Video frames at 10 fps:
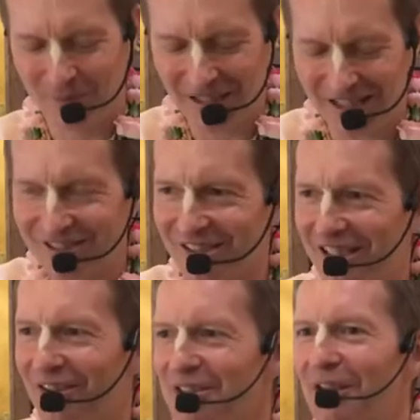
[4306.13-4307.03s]
as the
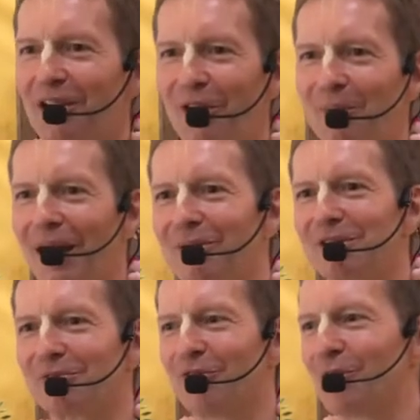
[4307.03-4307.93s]
secretary going backwards
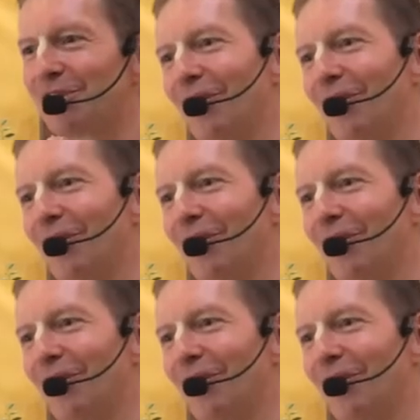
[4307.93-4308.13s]
and forwards?